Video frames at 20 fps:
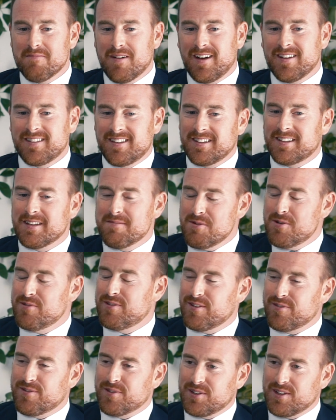I think they move
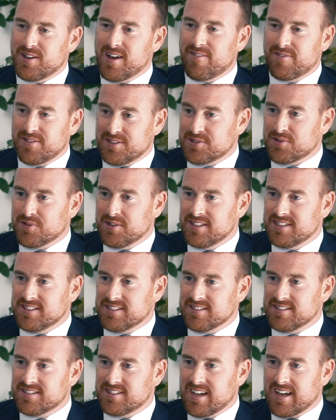here for the obvious
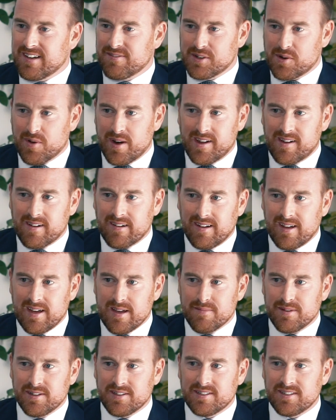reasons. You have a great
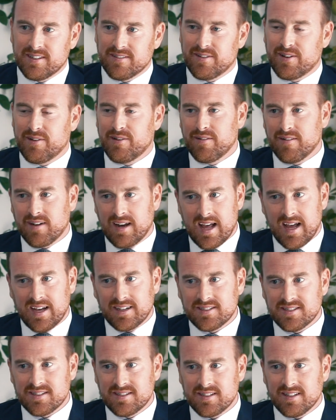climate, a very
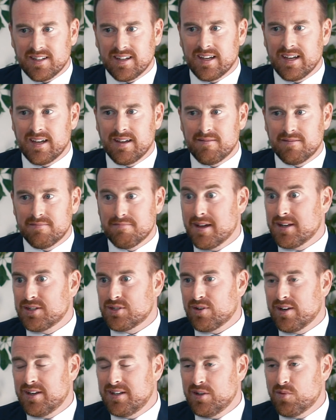relaxed
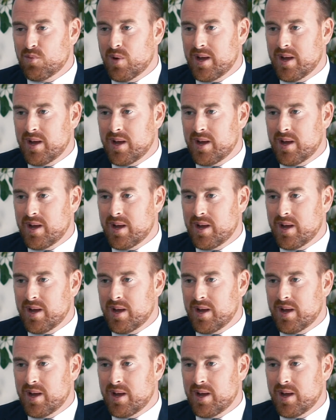Mediterranean